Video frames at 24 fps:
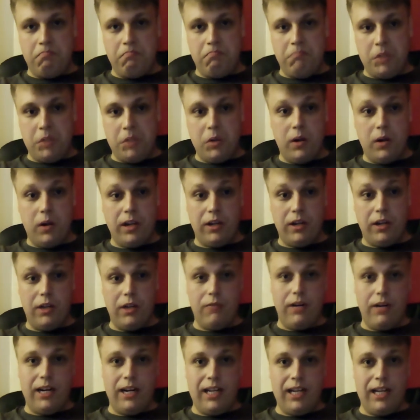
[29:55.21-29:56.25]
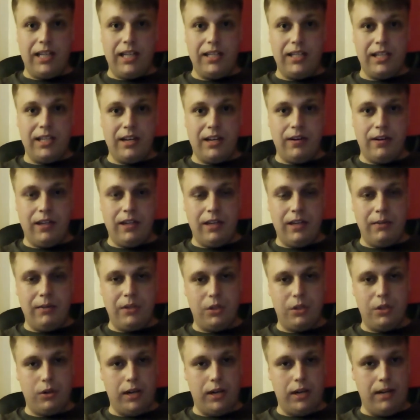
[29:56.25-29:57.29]
quite good really, considering that it was
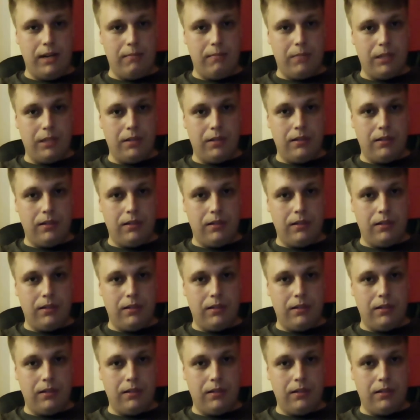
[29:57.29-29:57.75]
streamed.